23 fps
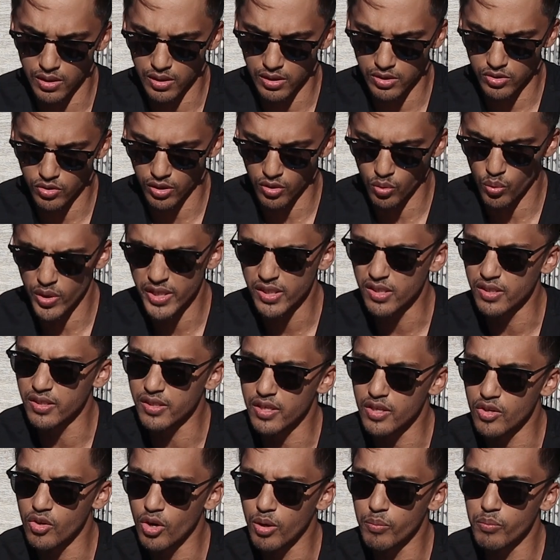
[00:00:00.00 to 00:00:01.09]
It's got a weighted
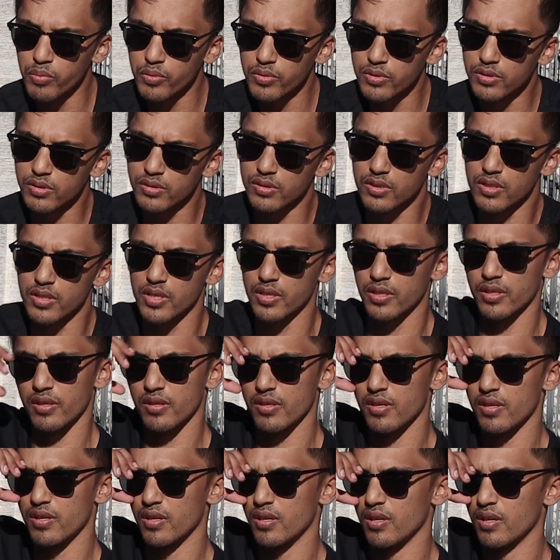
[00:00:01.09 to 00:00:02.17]
gear knob and
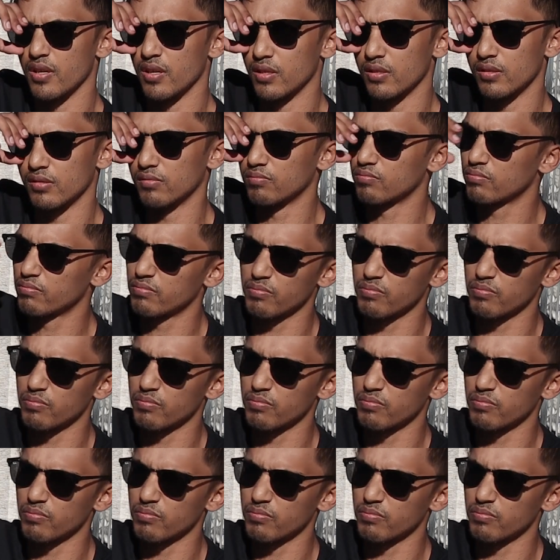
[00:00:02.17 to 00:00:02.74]
then